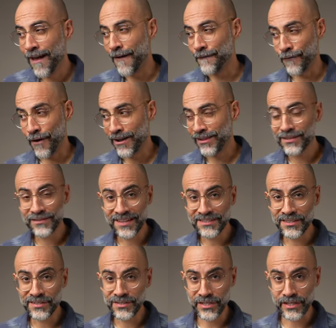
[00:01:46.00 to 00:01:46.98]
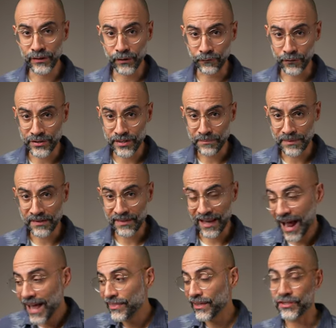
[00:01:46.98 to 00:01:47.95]
and frankly, that's a steal for something that
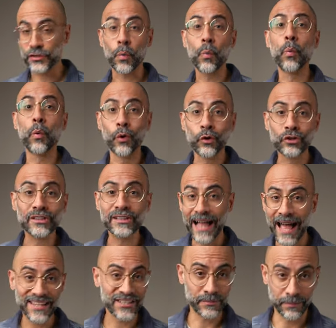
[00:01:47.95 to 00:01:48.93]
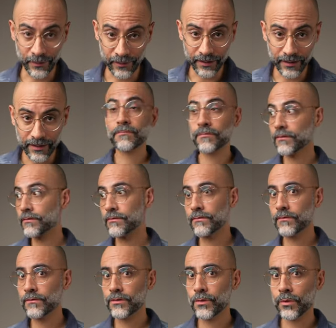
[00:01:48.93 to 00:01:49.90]
I think is a world-class spirit.
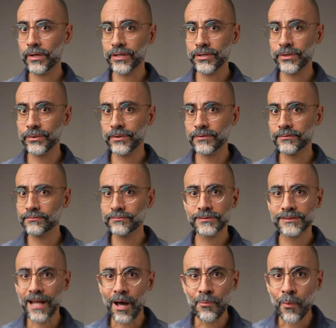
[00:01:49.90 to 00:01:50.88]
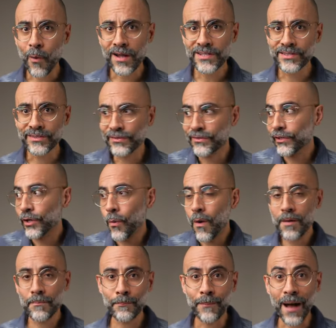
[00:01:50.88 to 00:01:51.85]
So what are you doing? Stop watching this and go
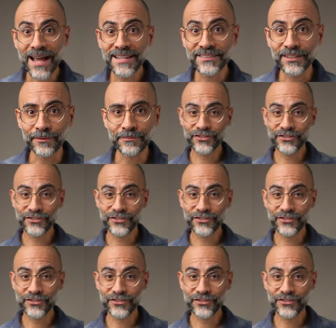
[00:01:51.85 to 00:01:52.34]
out and buy some.